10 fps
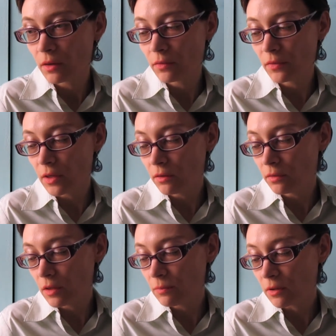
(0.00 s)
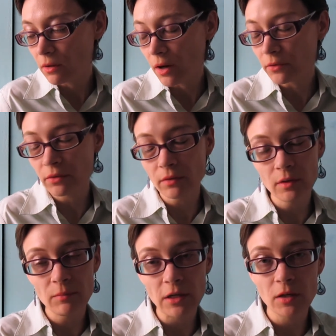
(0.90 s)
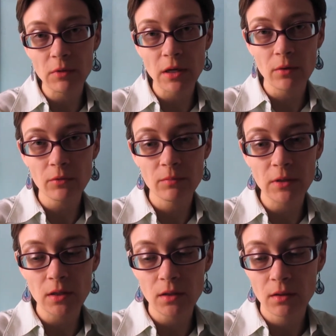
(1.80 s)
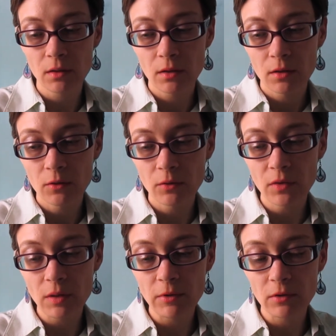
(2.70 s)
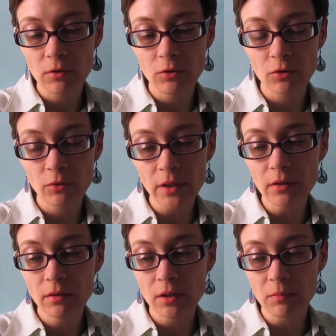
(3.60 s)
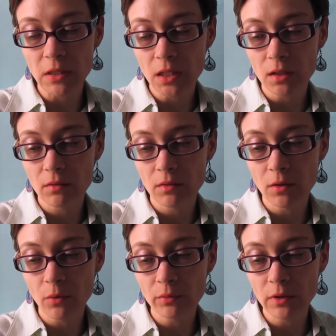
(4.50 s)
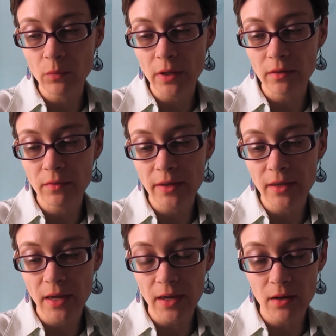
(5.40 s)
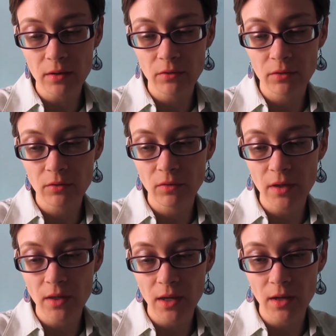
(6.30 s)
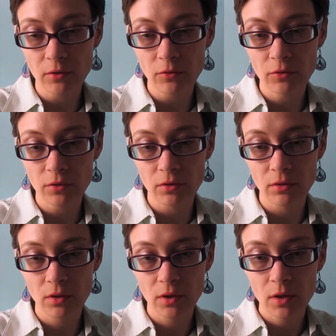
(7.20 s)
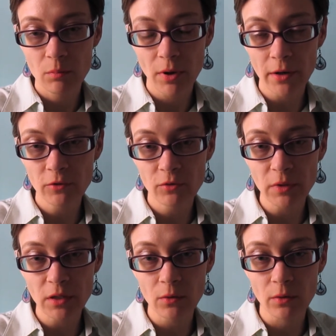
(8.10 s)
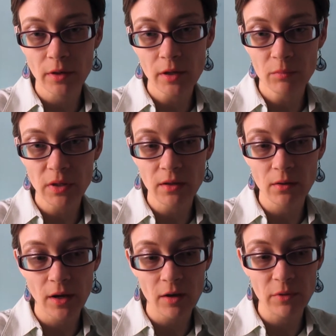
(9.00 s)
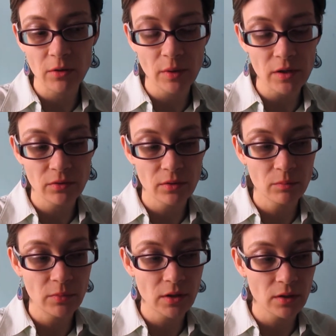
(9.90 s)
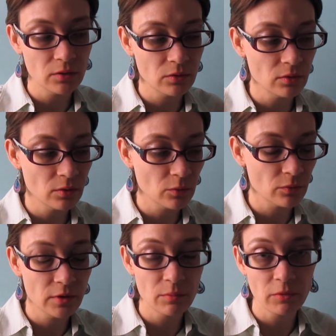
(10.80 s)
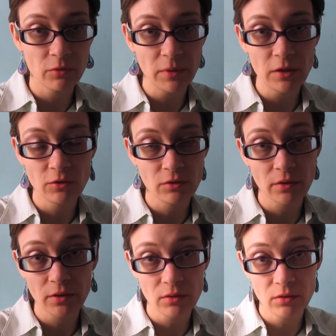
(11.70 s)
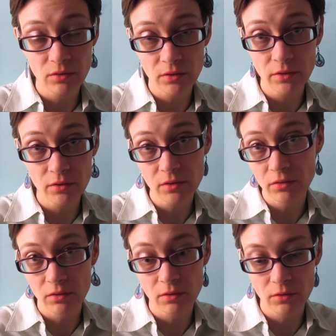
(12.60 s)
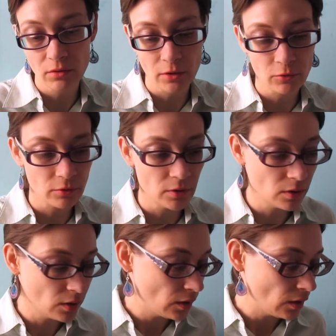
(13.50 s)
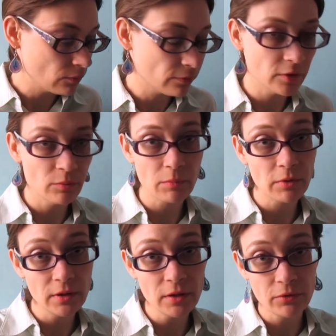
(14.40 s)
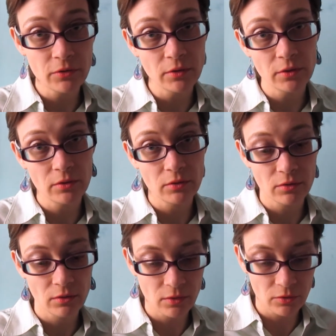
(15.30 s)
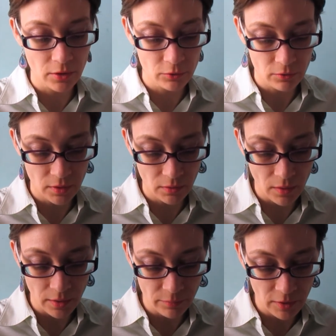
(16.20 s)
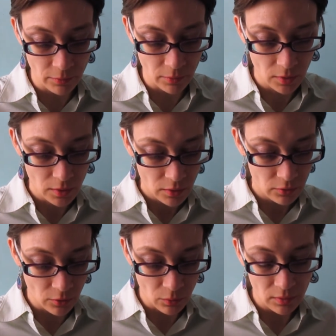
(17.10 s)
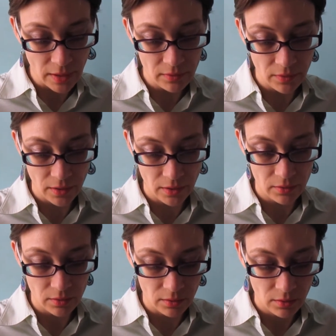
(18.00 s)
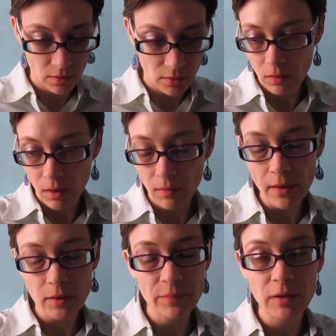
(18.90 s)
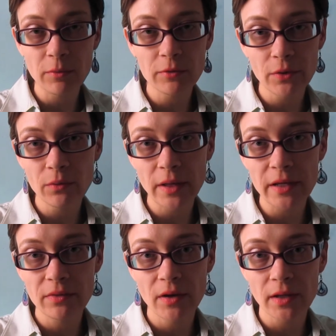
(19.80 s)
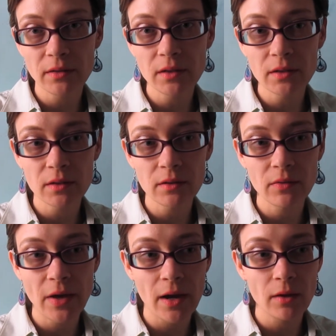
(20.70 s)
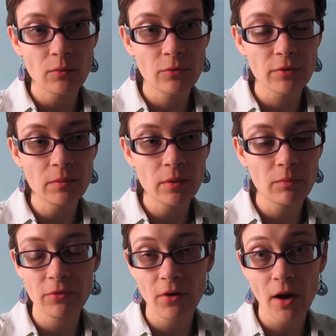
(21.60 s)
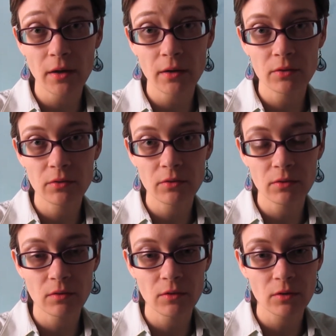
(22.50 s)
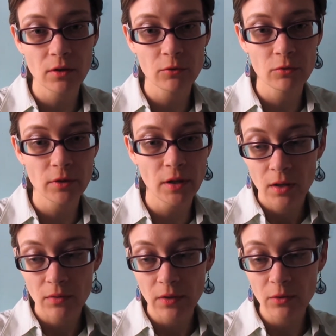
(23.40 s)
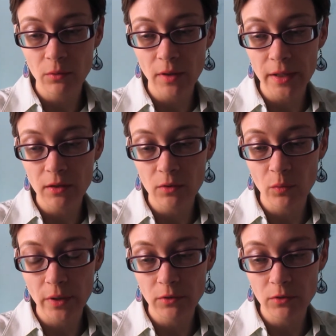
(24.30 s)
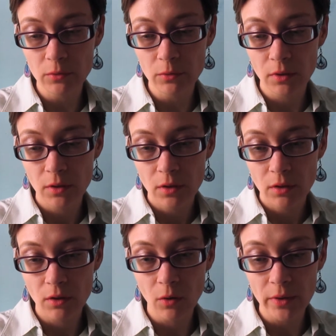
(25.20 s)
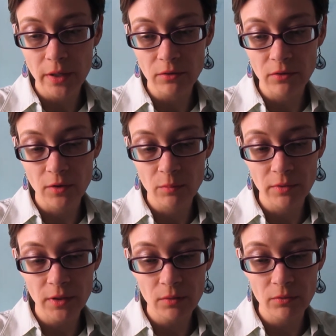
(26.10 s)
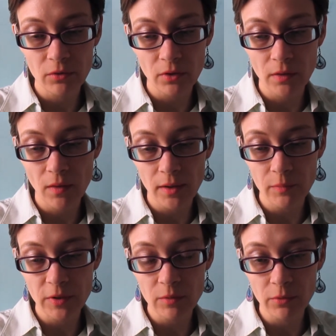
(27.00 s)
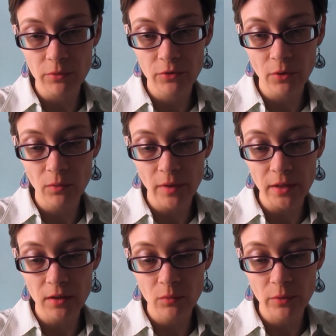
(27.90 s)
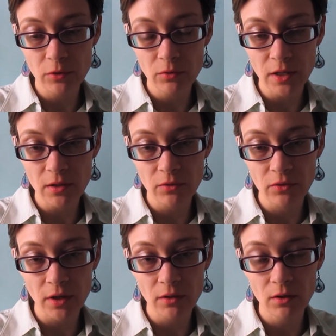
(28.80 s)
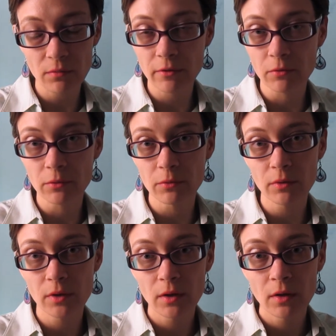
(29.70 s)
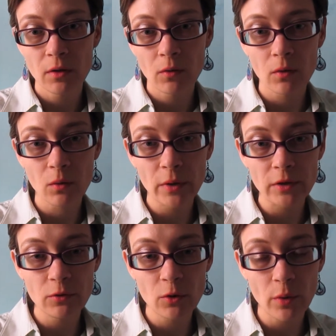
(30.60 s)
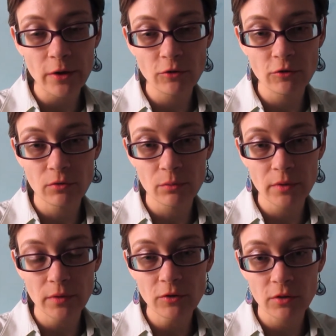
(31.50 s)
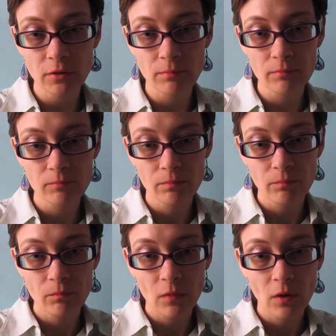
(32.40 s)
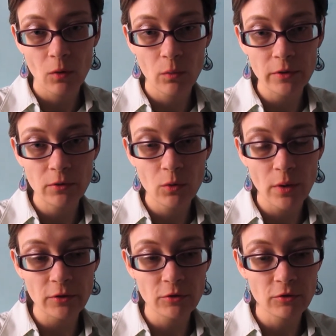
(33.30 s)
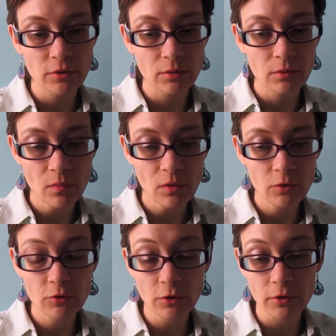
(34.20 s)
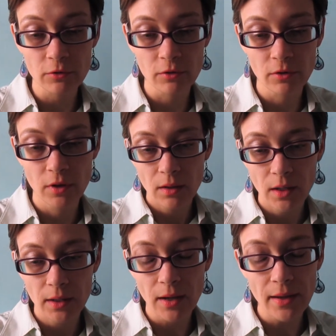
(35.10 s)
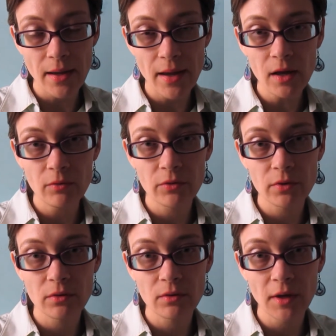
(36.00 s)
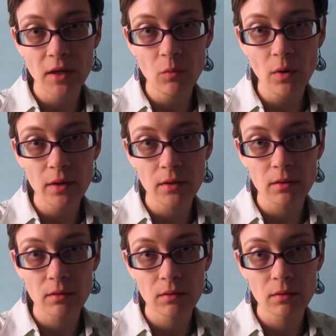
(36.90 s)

they they've been constantly making me out to be, you know, they've been discrediting me in the only way that they can since they can't just punch me or hit me or have me arrested because you know freedom of speech still still exists in this country and freedom of belief still exists in this country and a lot of people don't like that idea a lot of people don't like the idea that freedom of thought exists in this country and they don't like it when you go against their beliefs a lot of people don't like it when you take the scientific route or when you question religion or when you question the church and I have since day one